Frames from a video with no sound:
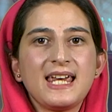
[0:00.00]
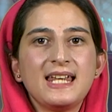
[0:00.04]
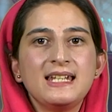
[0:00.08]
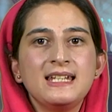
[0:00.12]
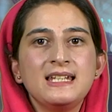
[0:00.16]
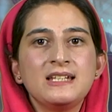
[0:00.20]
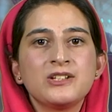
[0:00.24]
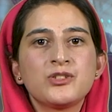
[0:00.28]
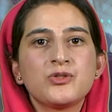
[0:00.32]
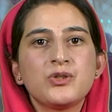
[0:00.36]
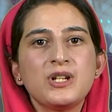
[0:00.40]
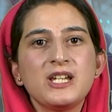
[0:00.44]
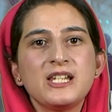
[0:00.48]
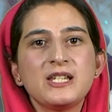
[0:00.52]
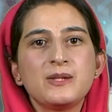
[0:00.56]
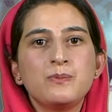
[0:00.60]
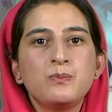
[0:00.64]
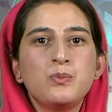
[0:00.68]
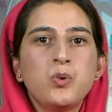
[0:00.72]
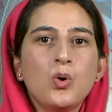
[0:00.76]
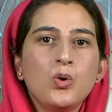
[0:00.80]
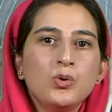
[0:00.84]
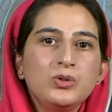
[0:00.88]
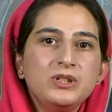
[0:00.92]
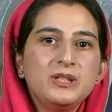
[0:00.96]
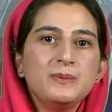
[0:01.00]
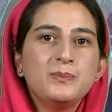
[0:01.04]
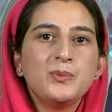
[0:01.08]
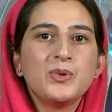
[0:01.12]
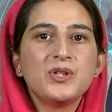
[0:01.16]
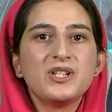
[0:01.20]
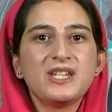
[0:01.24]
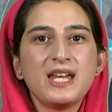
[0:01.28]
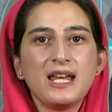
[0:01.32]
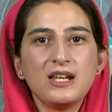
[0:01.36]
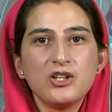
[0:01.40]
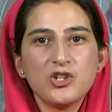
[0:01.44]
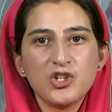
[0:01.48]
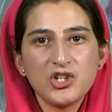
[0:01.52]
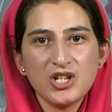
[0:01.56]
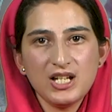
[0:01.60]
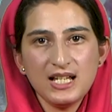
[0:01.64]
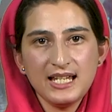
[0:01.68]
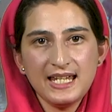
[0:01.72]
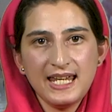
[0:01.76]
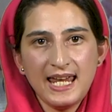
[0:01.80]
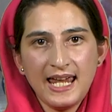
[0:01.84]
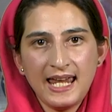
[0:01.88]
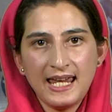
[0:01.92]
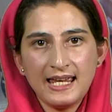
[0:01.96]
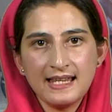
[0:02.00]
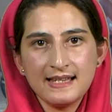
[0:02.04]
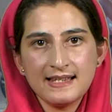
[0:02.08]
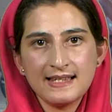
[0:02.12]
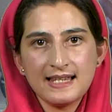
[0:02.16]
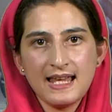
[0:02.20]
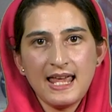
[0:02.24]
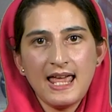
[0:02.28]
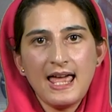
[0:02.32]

increase both the potential gains